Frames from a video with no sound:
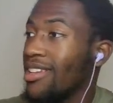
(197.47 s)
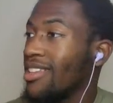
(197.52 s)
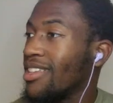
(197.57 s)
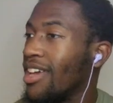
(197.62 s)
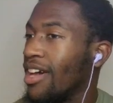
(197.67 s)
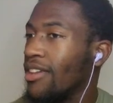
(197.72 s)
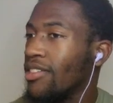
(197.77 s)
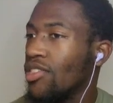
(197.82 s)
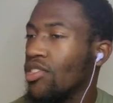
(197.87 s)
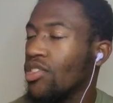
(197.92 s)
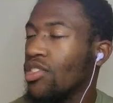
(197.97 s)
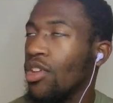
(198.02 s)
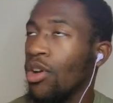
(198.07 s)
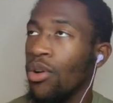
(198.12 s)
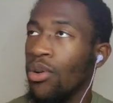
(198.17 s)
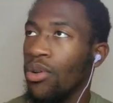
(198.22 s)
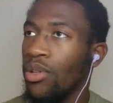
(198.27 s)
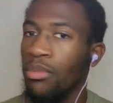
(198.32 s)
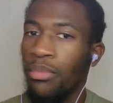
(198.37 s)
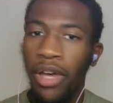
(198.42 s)
got
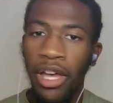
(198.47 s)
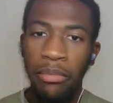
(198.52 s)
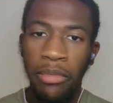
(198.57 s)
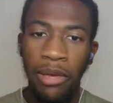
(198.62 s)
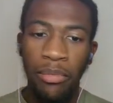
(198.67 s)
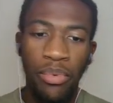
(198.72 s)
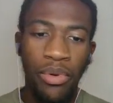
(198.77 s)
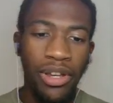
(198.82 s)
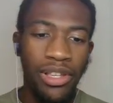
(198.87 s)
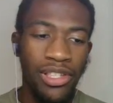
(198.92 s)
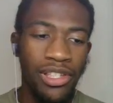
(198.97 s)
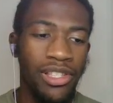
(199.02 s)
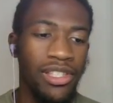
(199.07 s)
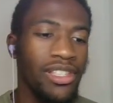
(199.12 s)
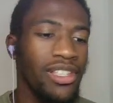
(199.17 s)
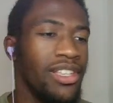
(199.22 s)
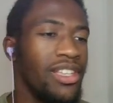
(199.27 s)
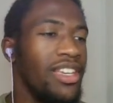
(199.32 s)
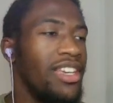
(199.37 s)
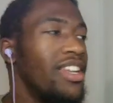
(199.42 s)
startled by my
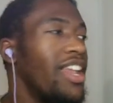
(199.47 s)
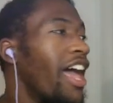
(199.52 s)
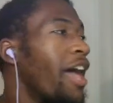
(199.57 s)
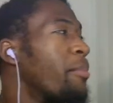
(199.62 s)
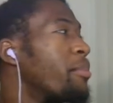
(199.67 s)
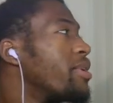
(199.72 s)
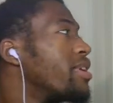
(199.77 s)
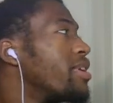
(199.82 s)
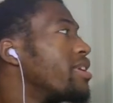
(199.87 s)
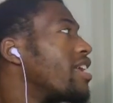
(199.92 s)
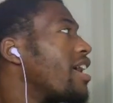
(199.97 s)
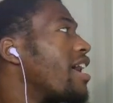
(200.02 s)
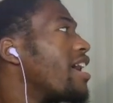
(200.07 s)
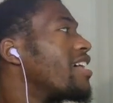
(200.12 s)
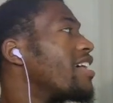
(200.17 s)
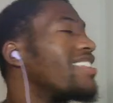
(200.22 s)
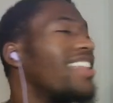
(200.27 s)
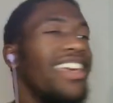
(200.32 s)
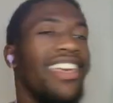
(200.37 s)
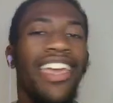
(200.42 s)
presence. It happened,
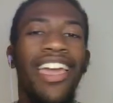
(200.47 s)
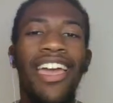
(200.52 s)
like,